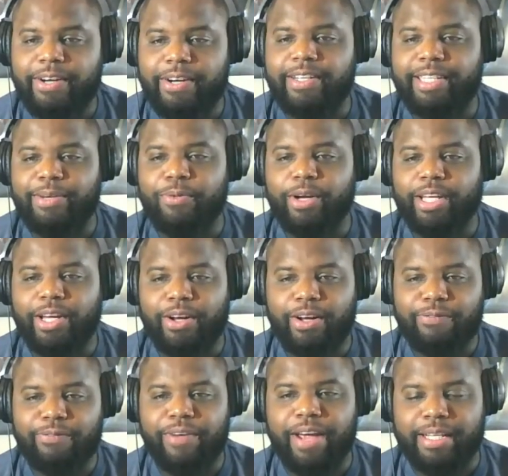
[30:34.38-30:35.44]
currently working
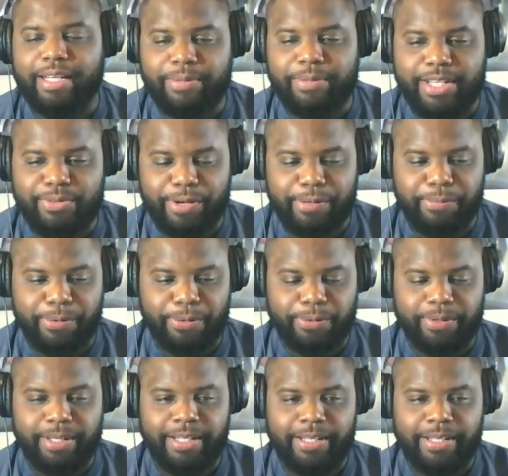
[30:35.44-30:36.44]
on Phantom Dust Reboot.